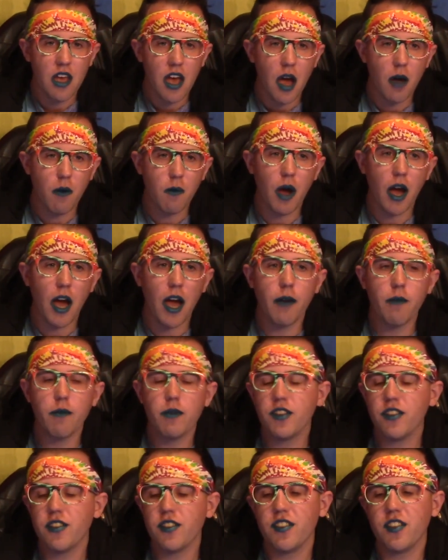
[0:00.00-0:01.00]
I
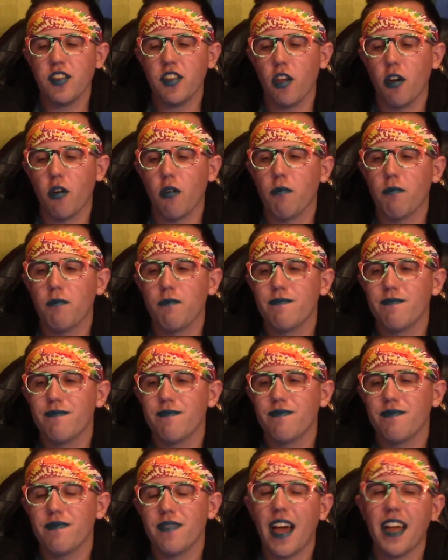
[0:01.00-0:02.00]
was just,
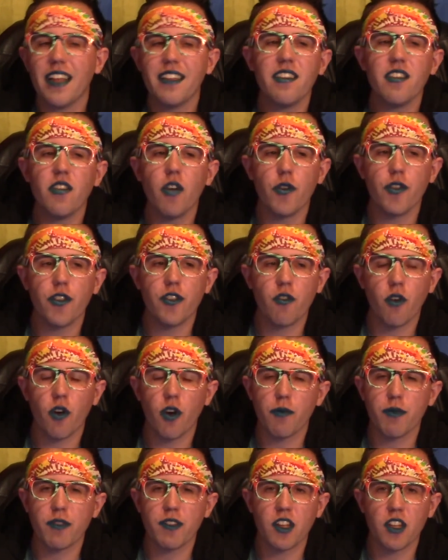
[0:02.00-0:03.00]
I didn't know the story
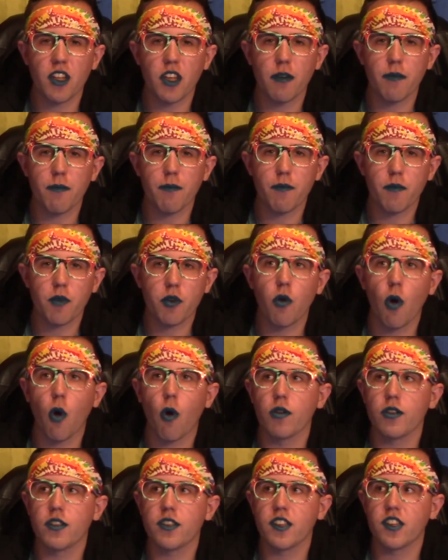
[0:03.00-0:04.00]
was gonna
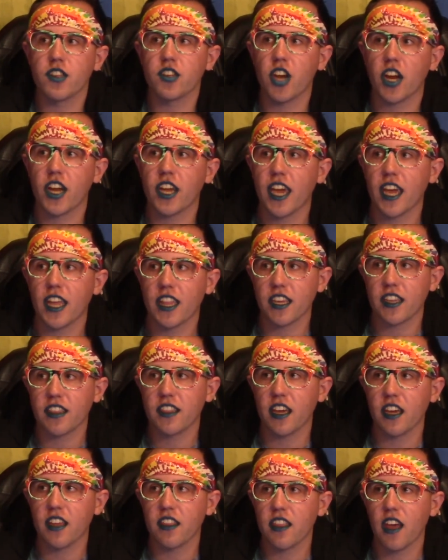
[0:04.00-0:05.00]
grow into this gigantic
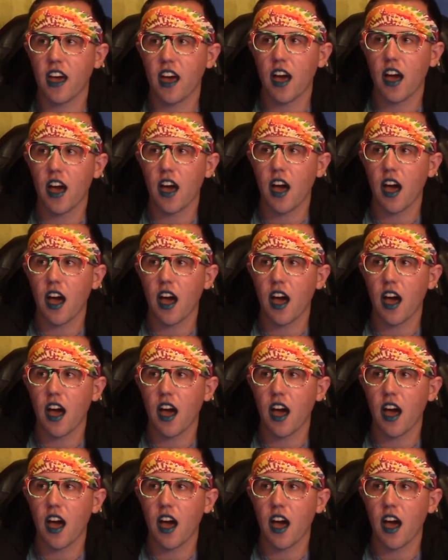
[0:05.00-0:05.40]
thing that